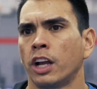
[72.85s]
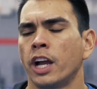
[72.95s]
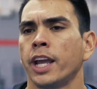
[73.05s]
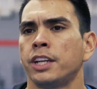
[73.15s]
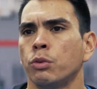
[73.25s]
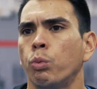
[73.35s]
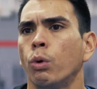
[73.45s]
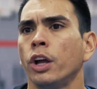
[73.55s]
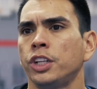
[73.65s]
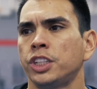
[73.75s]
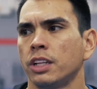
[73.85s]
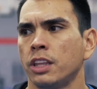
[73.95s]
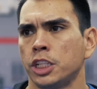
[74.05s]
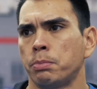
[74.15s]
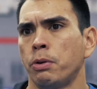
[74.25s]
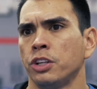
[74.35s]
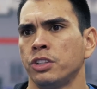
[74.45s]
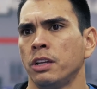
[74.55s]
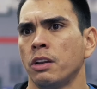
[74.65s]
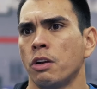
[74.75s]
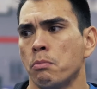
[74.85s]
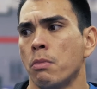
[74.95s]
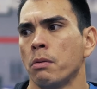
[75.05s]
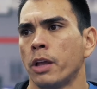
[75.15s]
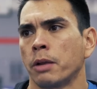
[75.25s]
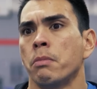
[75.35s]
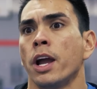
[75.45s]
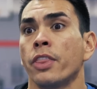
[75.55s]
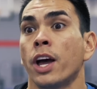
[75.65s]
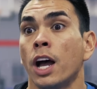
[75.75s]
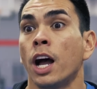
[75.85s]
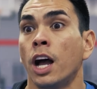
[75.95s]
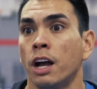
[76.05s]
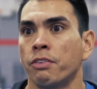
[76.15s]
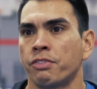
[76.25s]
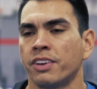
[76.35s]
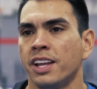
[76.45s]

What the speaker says: Like I get to watch this person, like my other half,